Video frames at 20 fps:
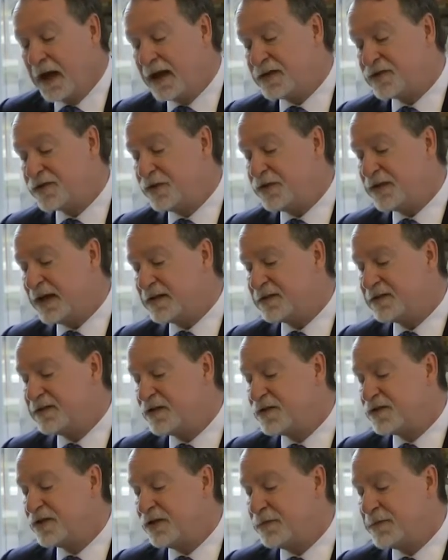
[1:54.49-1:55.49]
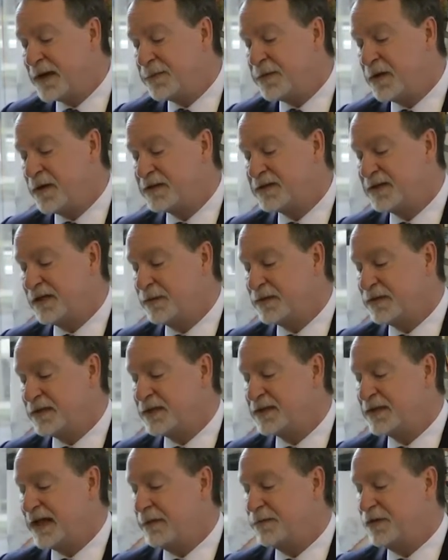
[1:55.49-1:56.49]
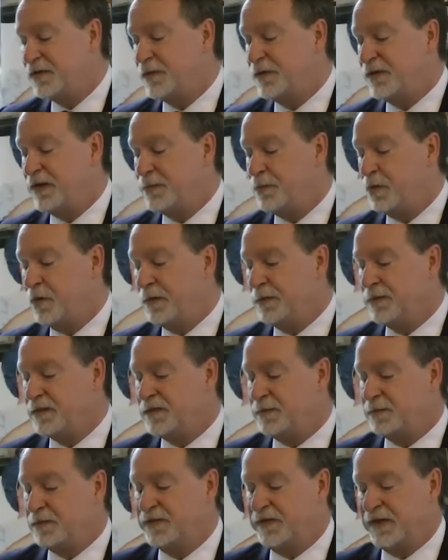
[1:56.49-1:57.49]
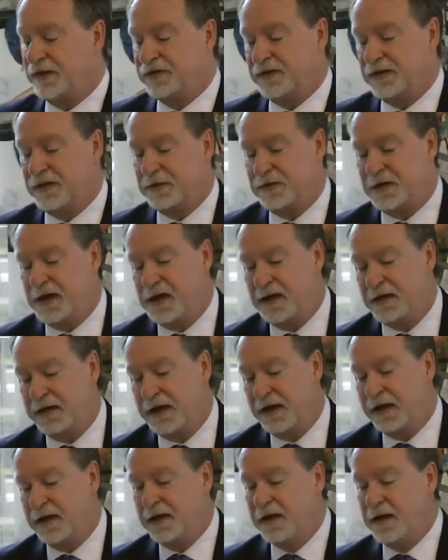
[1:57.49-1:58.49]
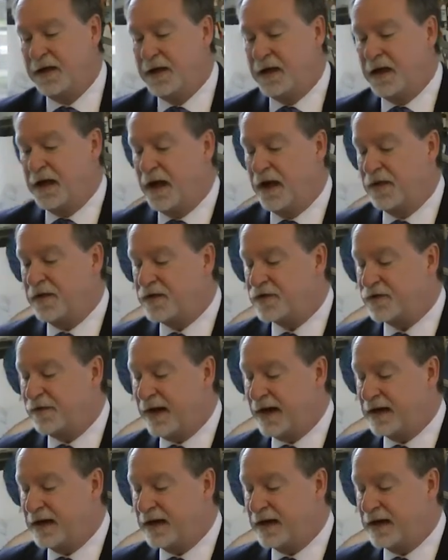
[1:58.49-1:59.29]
In 2002, MAPrc was established with the appointment of Professor Kulkarni as the